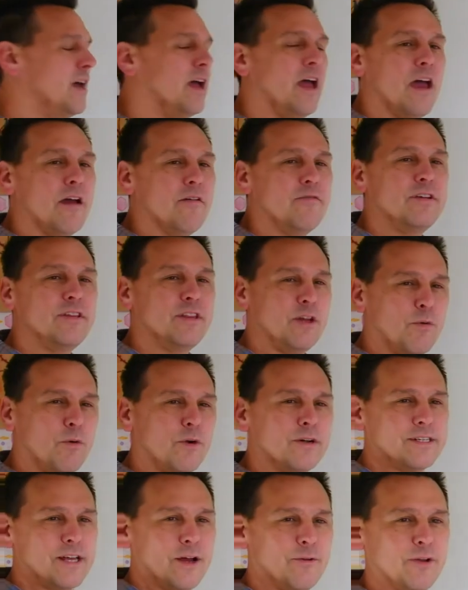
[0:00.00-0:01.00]
Everything
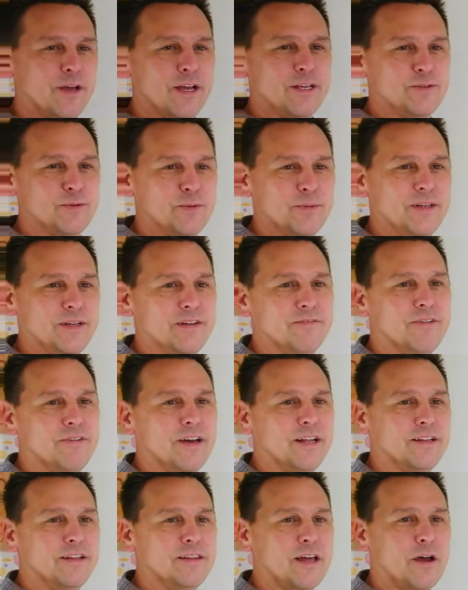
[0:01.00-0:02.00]
works out nice when we
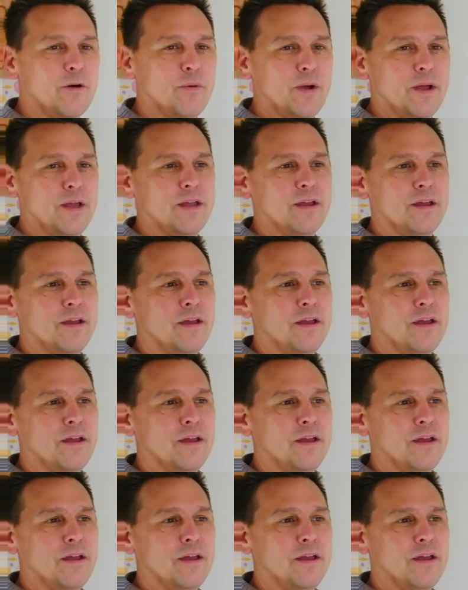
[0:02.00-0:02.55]
define it that way